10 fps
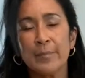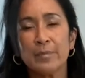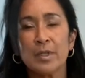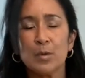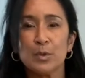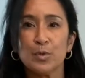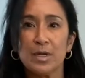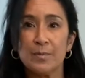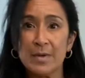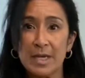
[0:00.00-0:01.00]
It was pretty
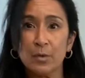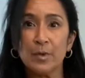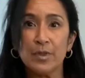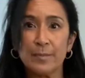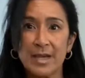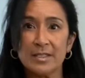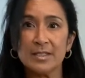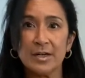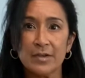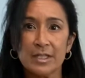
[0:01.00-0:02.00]
big with the base and
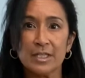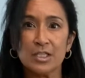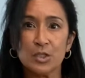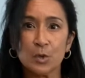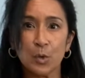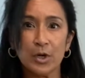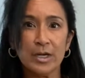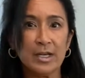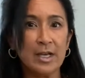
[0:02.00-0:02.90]
everything to store it.